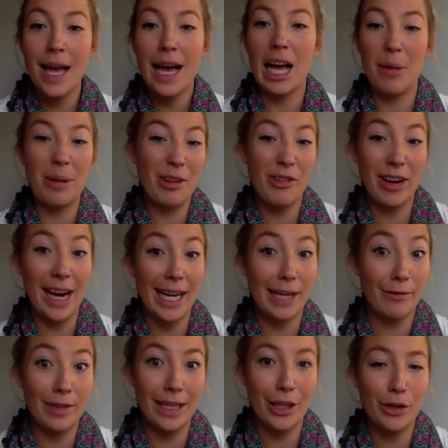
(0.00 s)
and
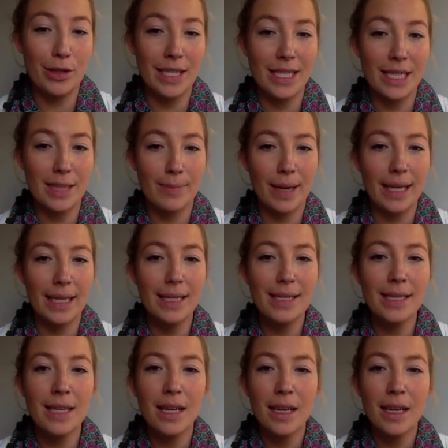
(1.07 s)
creatively using space.